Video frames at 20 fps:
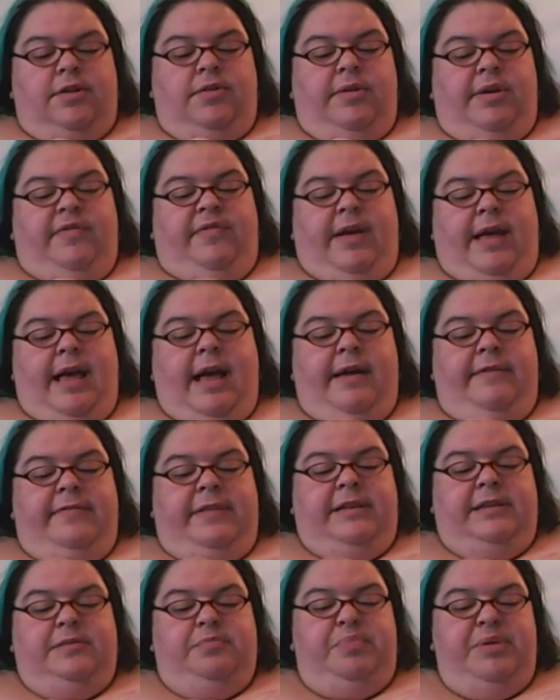So if I
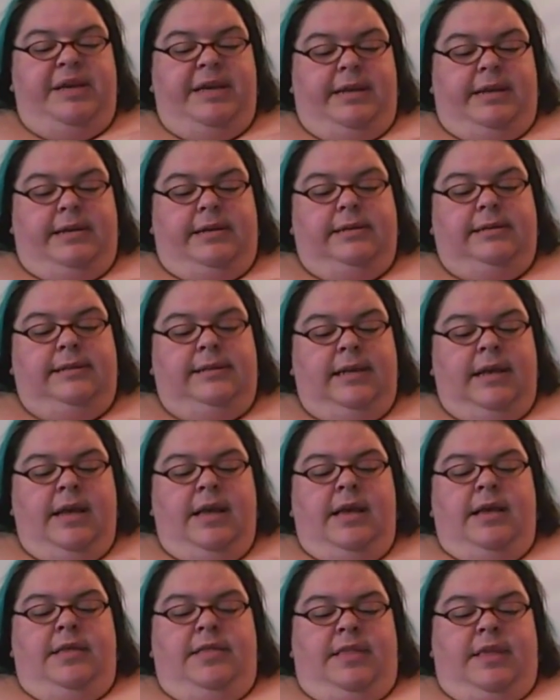have these
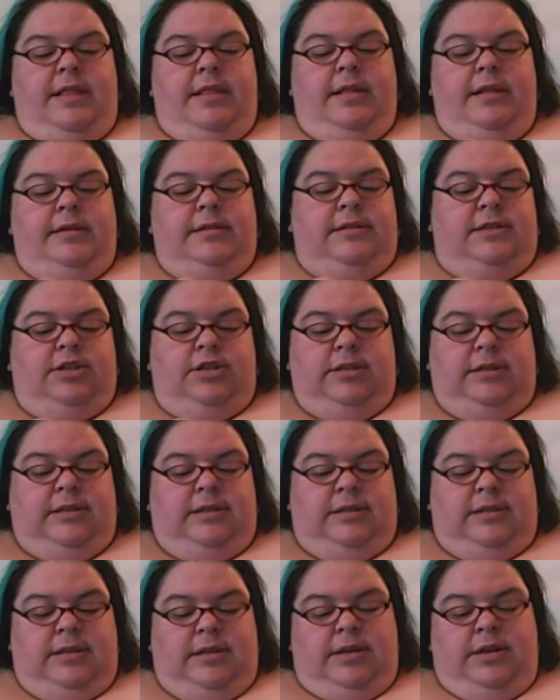bins, then
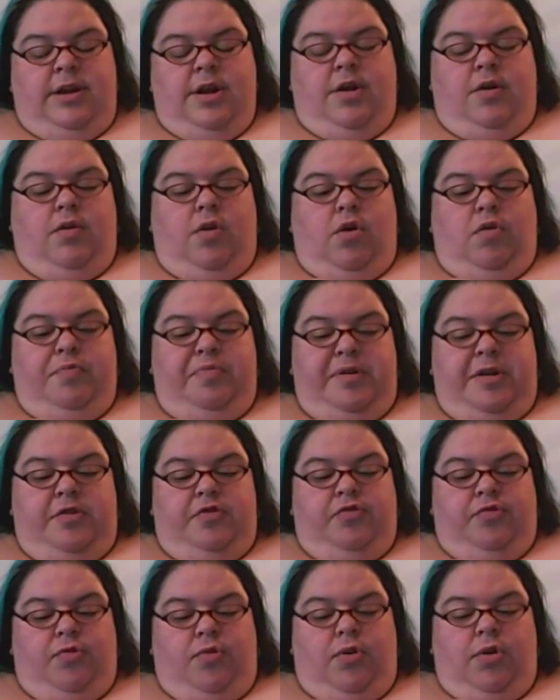it's just,
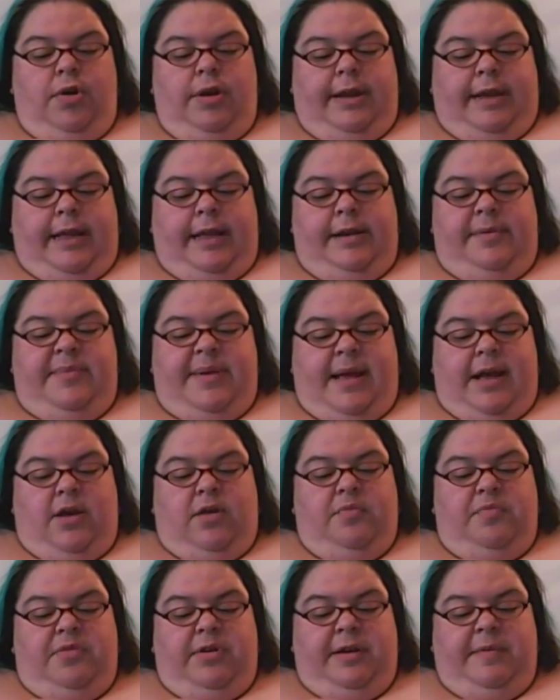open a drawer, get
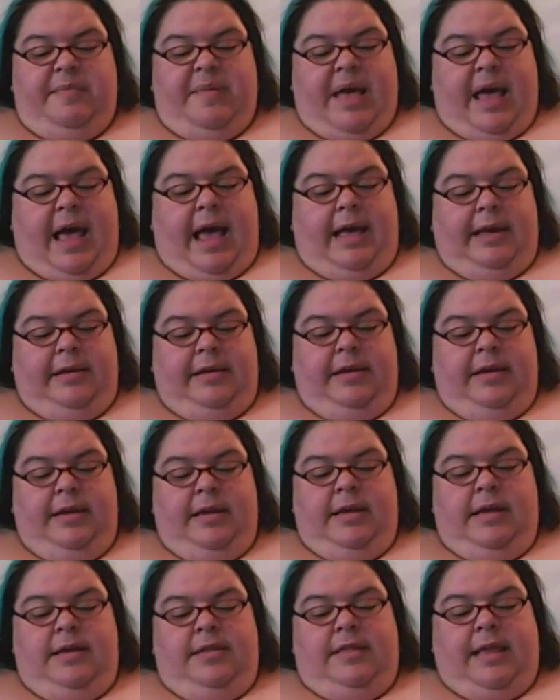them out, put it
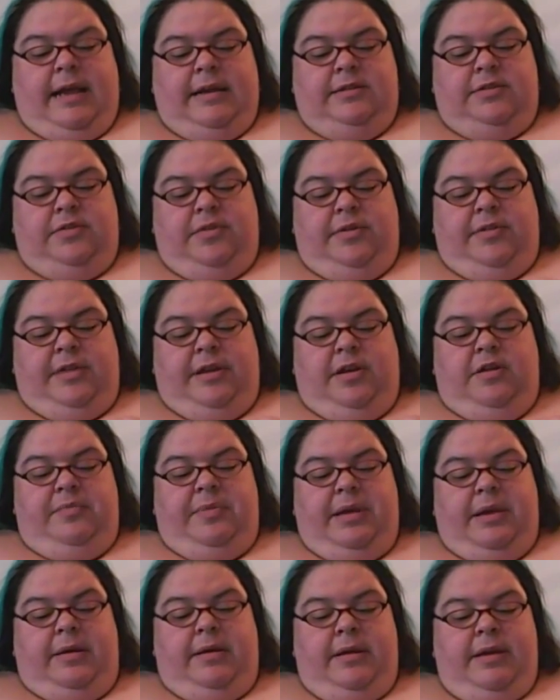back. That sort of
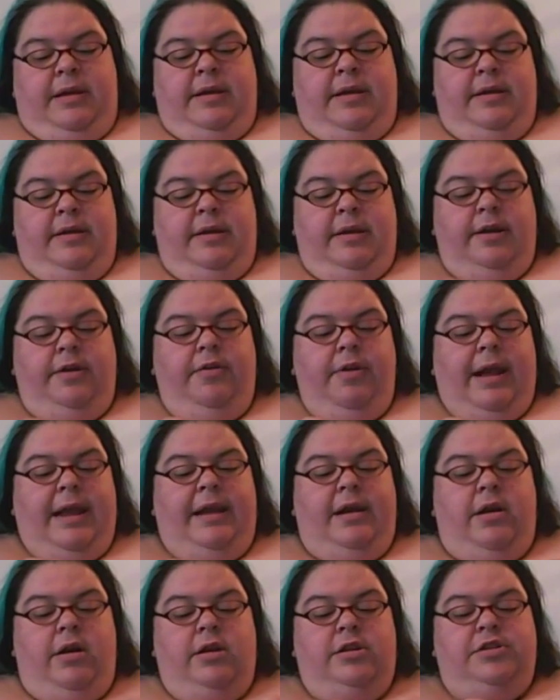thing will be a
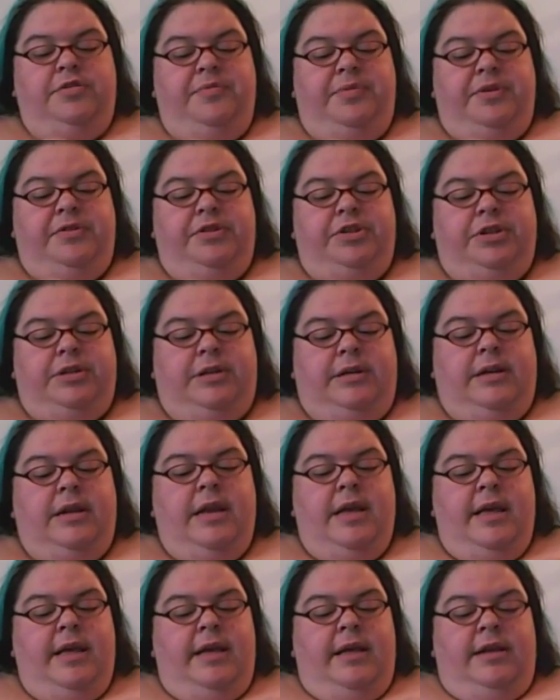great
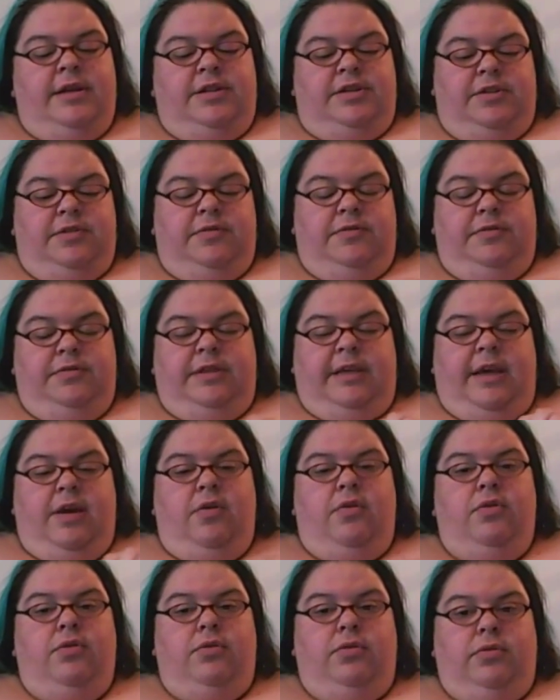contribution
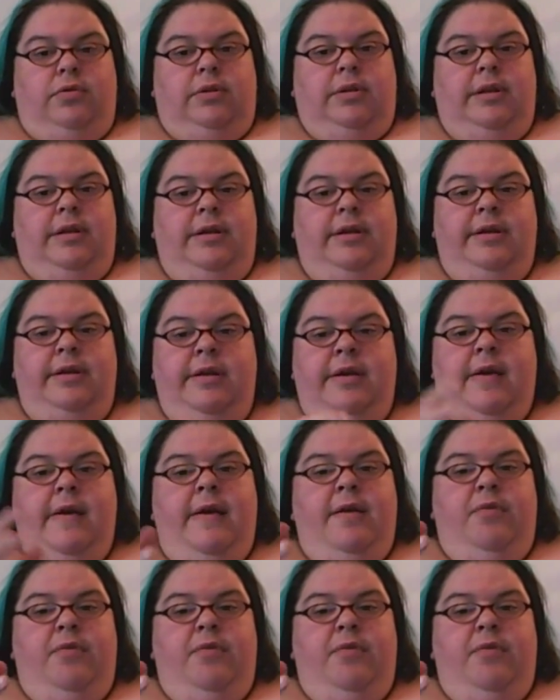to the whole